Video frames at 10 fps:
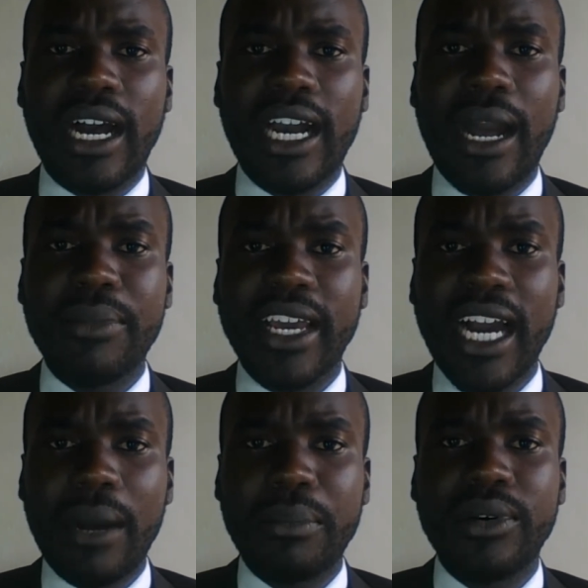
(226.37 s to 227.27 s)
coming
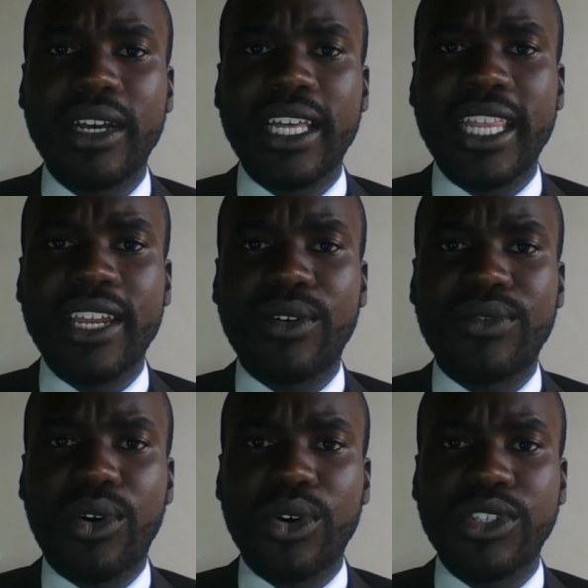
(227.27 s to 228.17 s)
up, then of
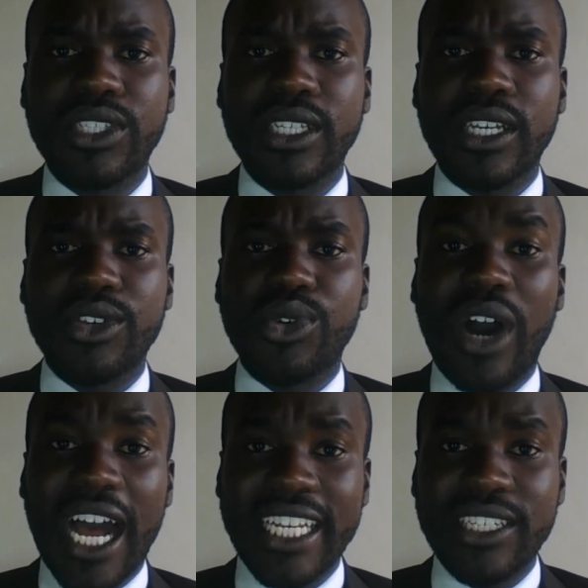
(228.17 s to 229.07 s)
course you
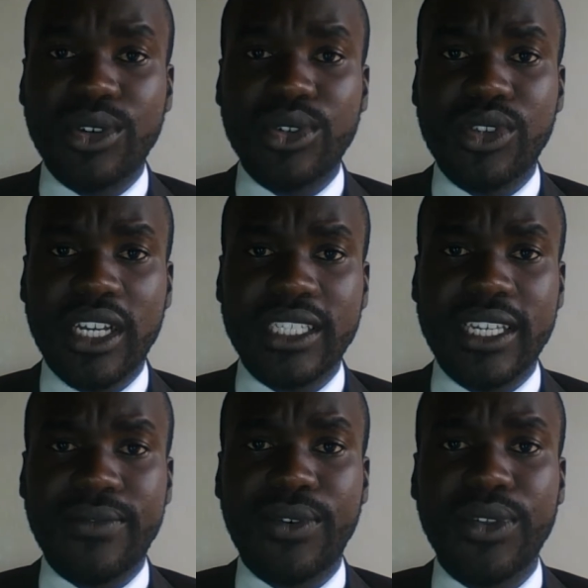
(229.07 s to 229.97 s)
add it also as a
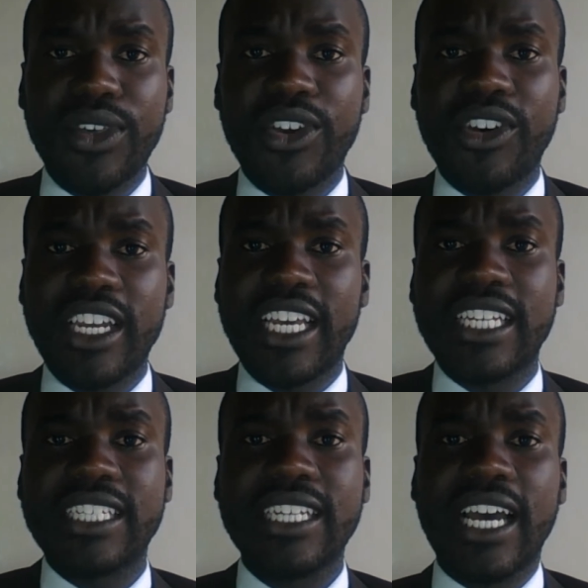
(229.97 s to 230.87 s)
fourth
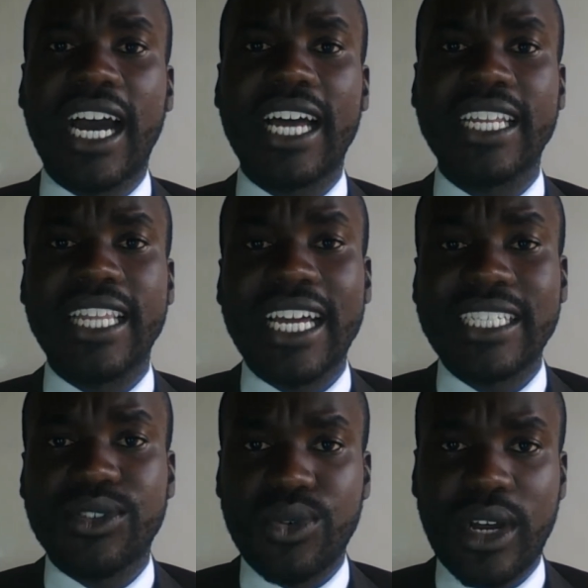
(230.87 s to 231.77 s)
ingredient, and that
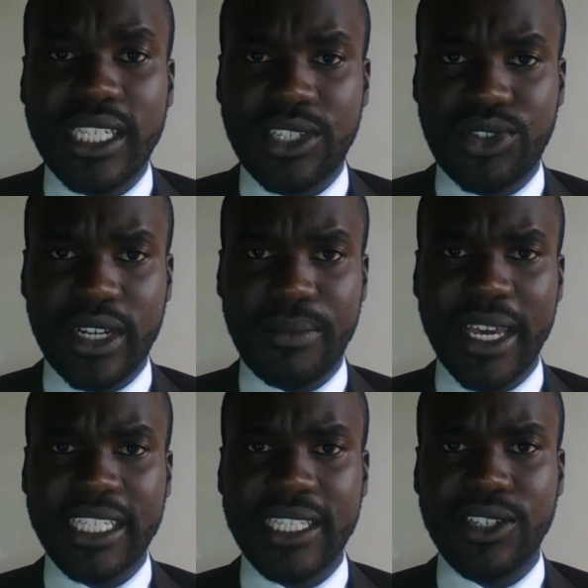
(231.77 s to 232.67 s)
is what actually
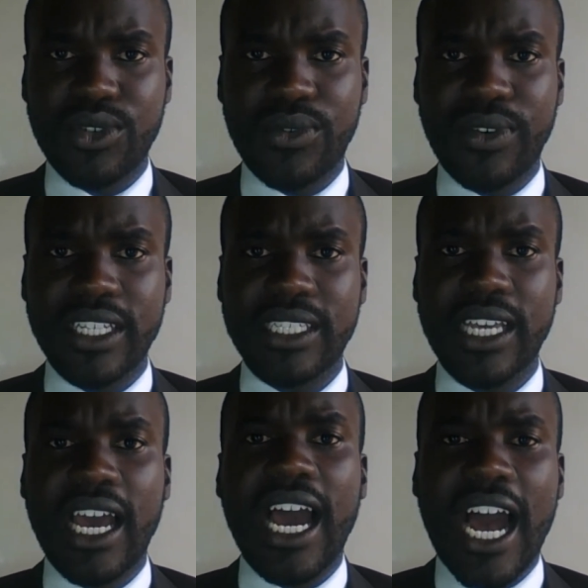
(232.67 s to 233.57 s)
makes this offense
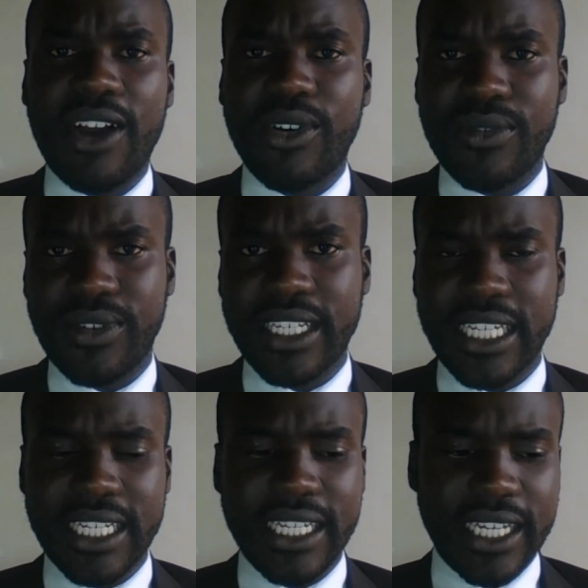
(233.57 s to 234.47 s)

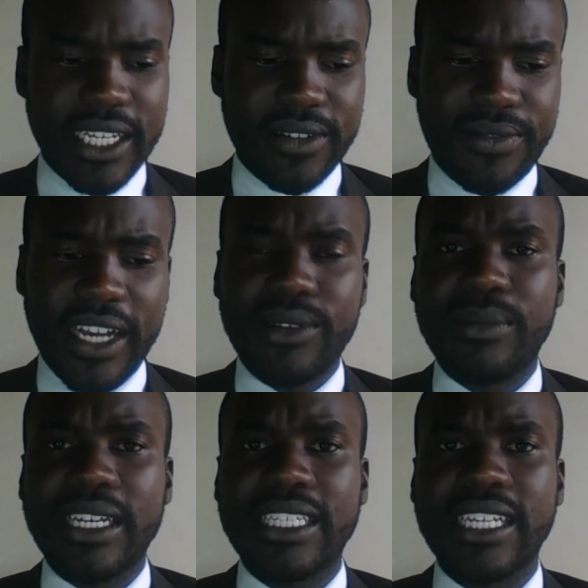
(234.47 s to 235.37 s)
aggravated
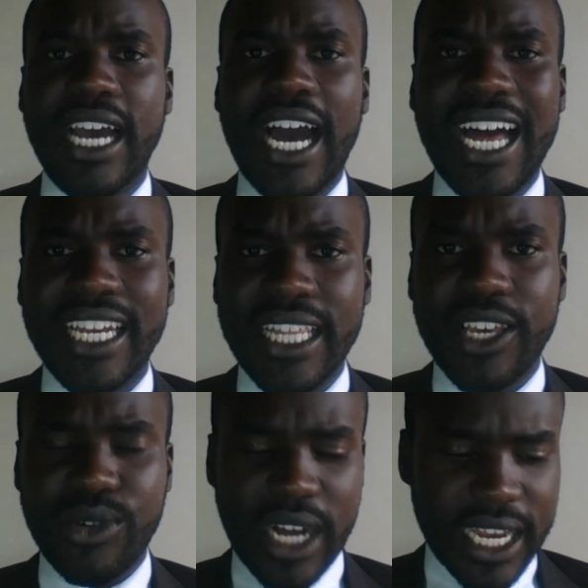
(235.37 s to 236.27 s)
defilement under the
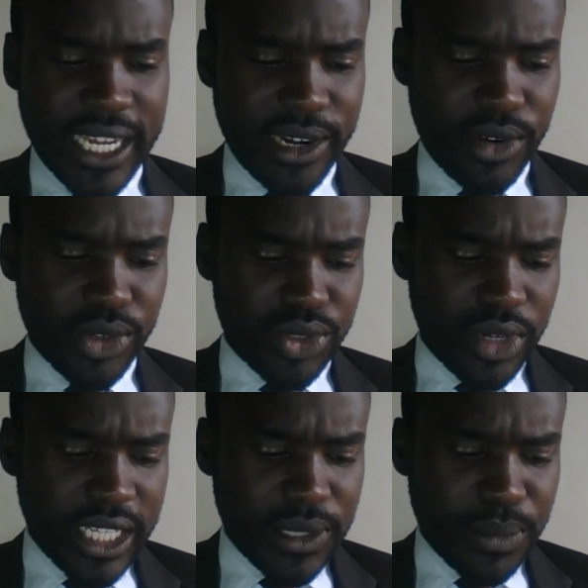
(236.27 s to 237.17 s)
Ugandan law. So
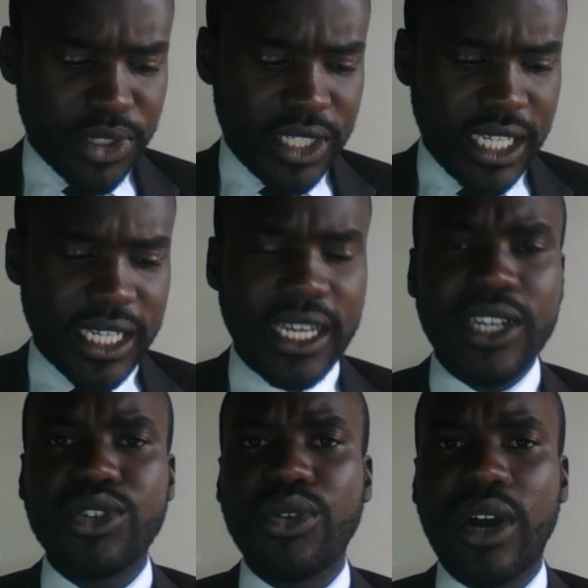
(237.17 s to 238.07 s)
let's proceed
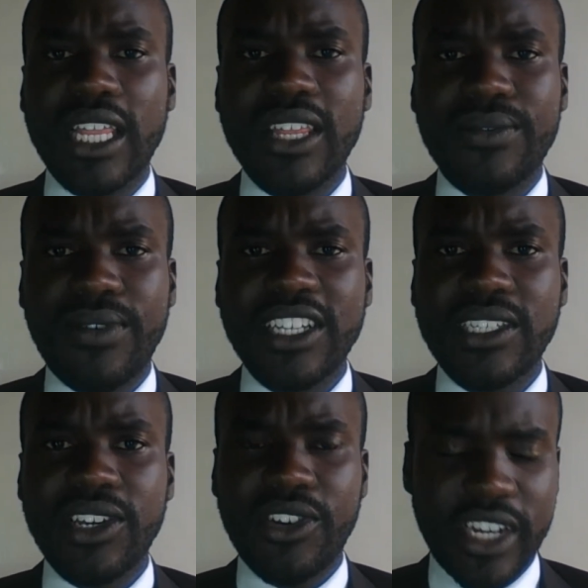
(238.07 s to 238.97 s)
to look at the first
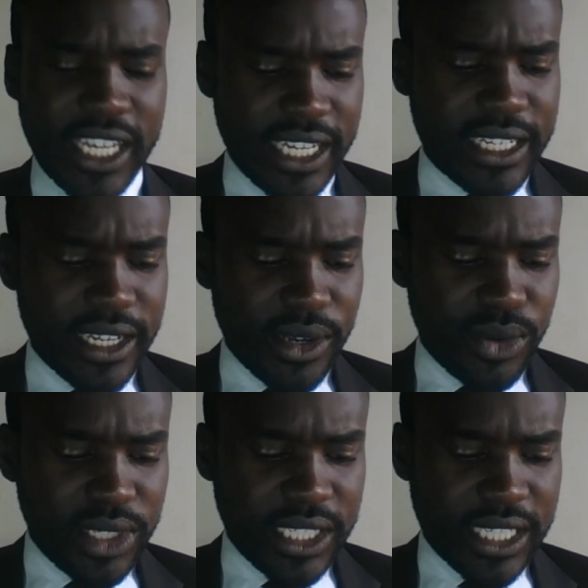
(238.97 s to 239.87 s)
ingredient, which is